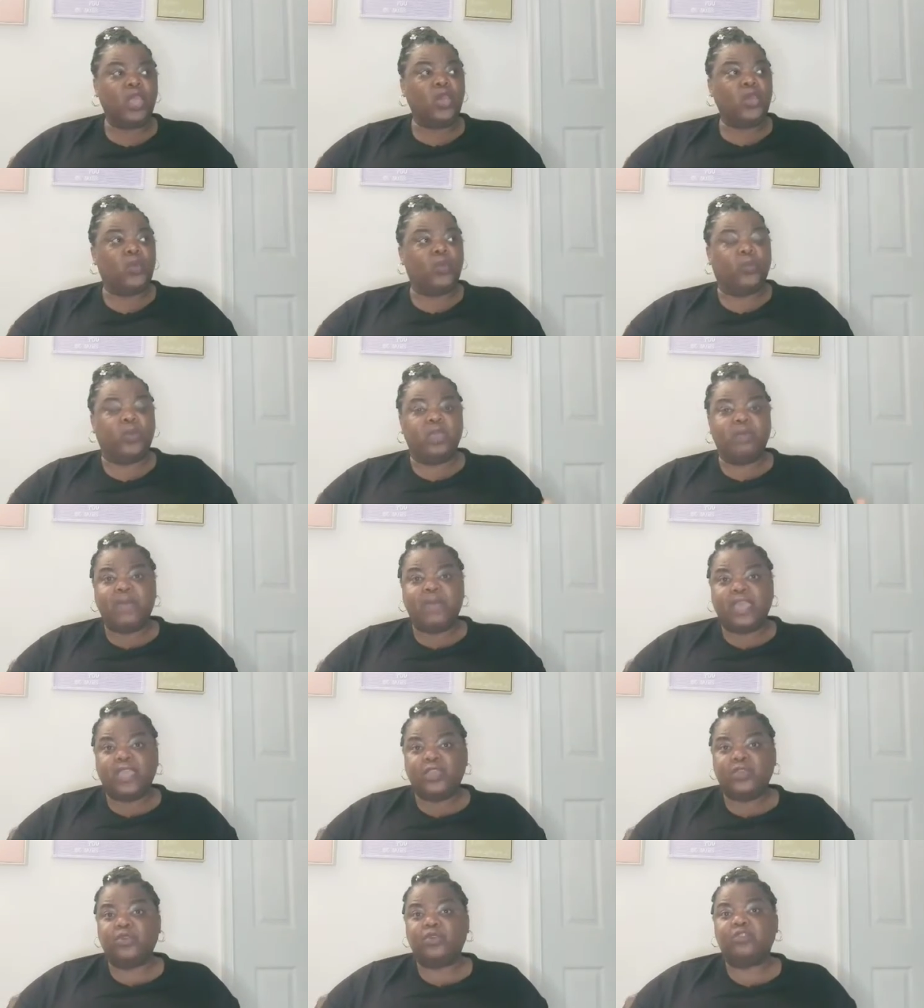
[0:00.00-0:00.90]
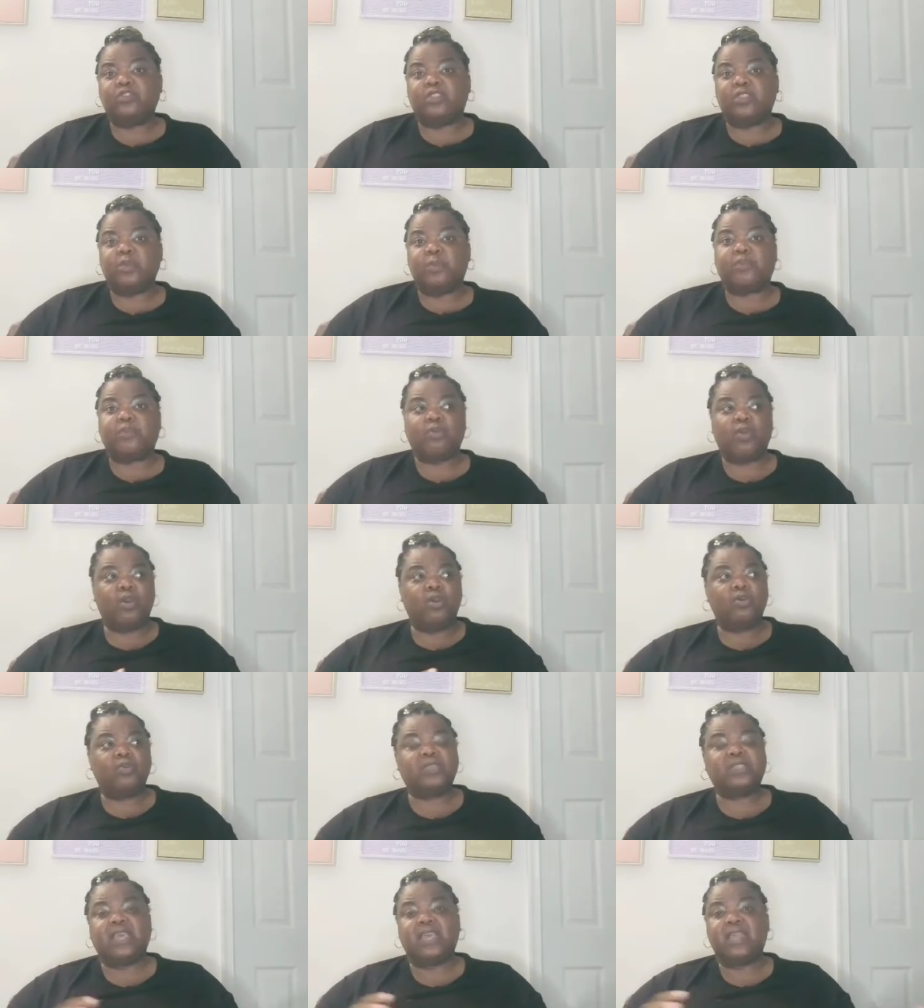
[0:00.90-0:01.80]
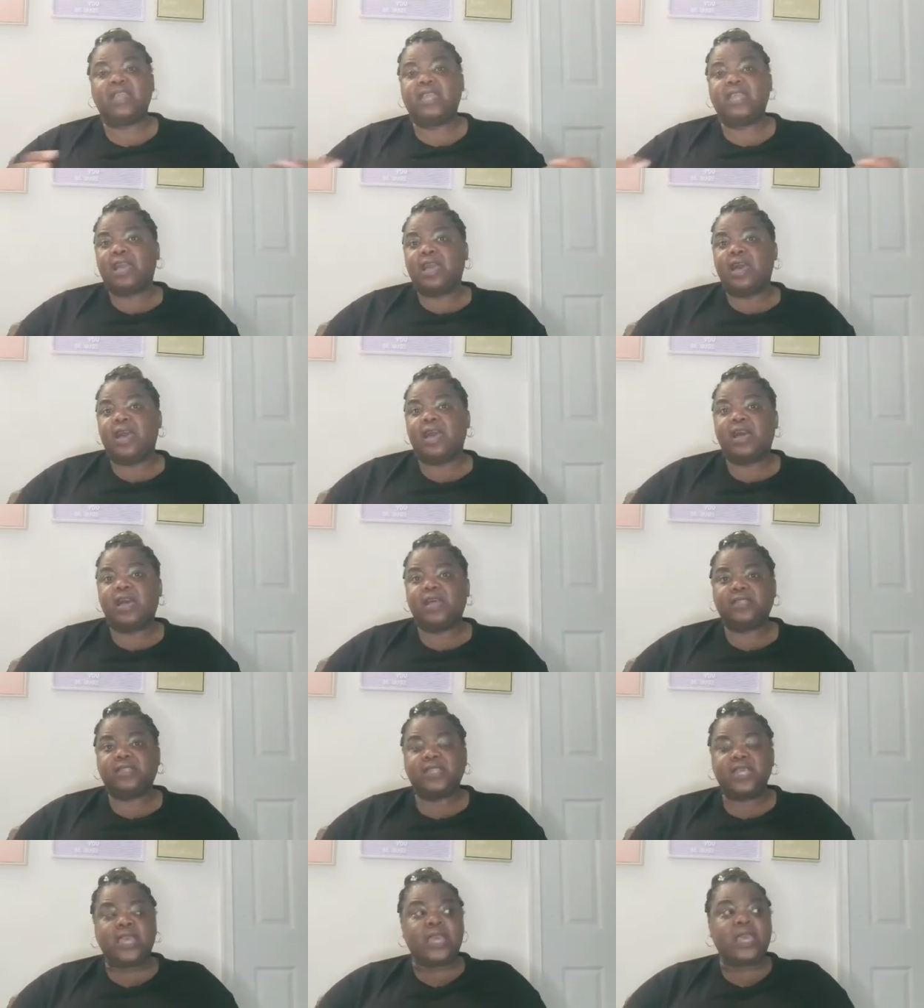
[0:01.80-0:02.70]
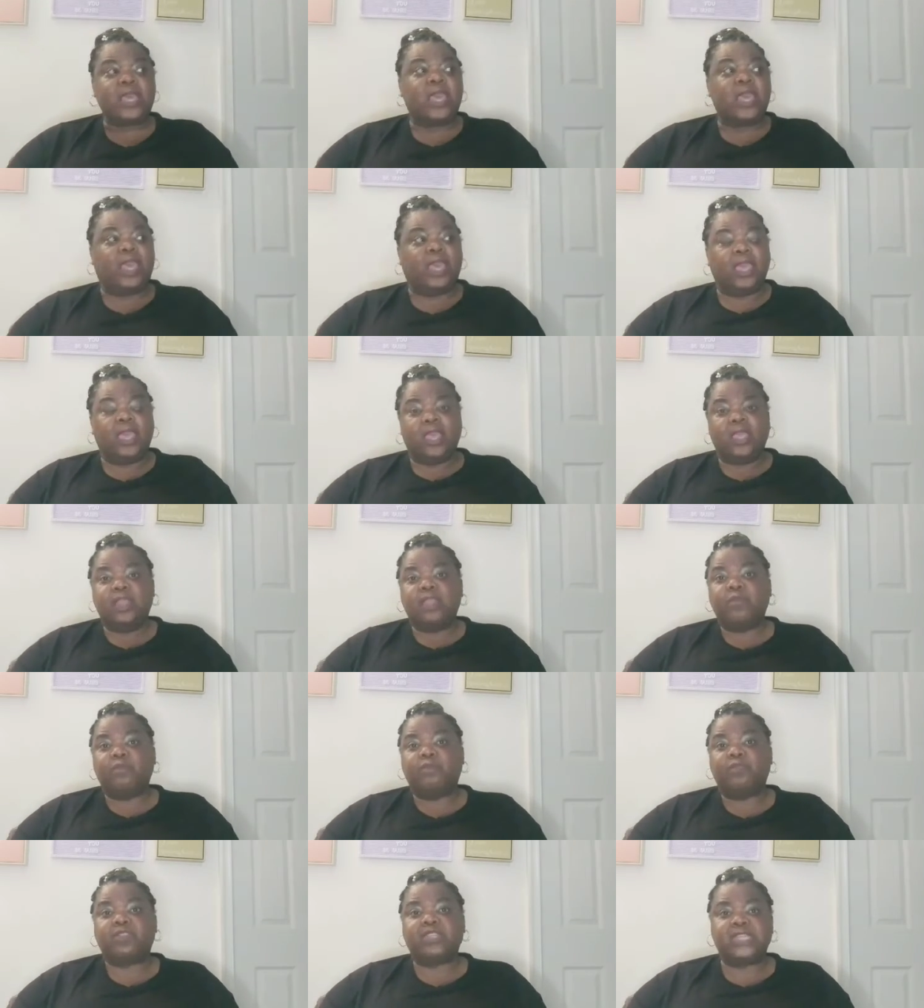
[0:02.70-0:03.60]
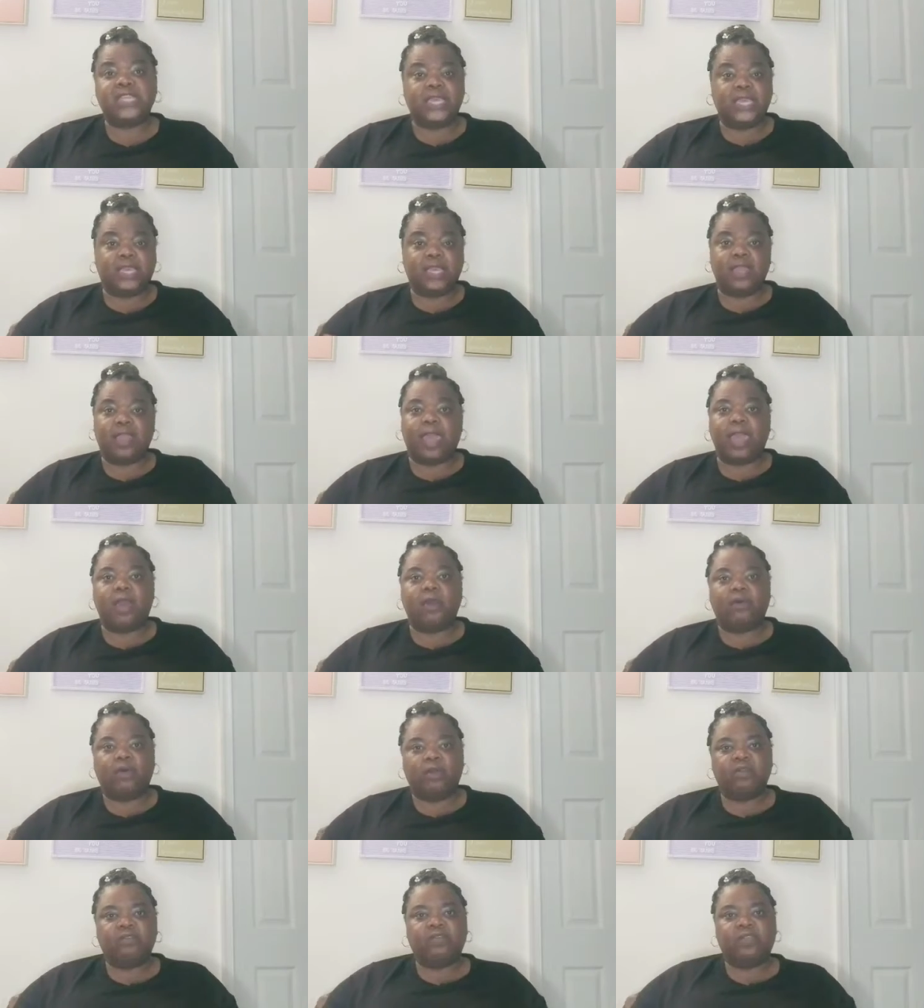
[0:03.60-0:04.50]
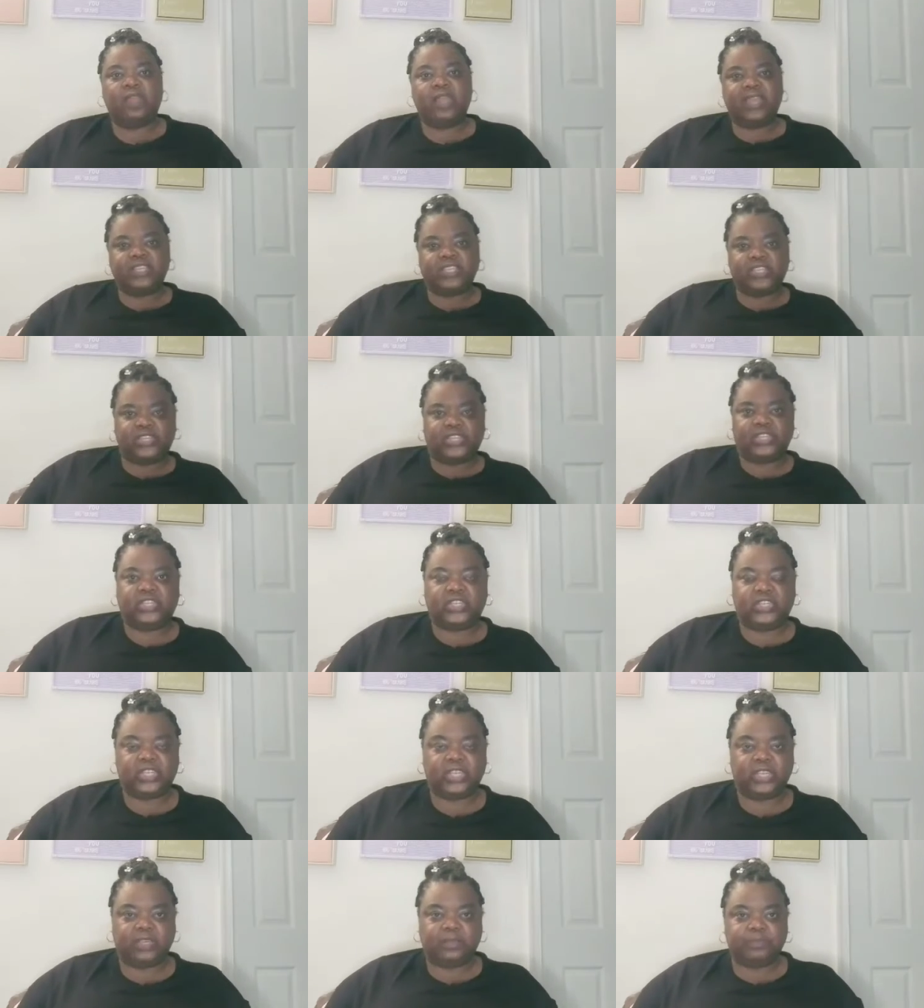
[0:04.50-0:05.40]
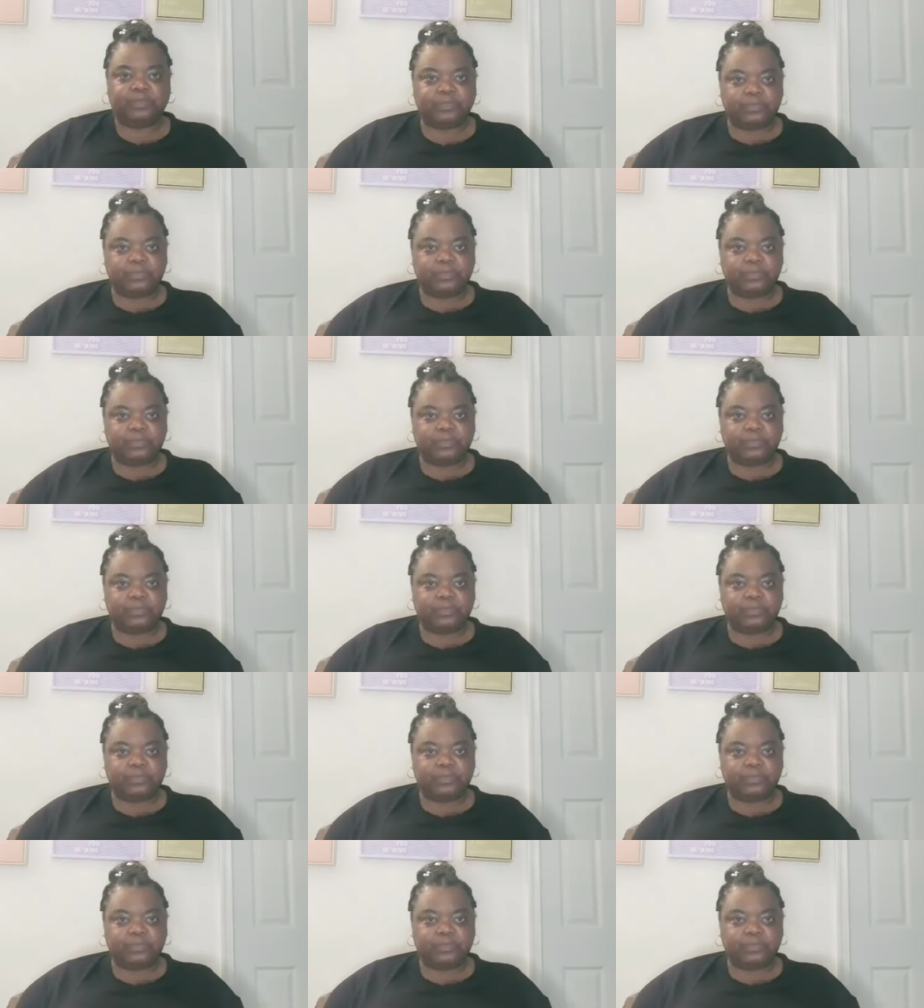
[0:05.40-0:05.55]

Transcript: We may use the pros and the cons in seeking out a relationship.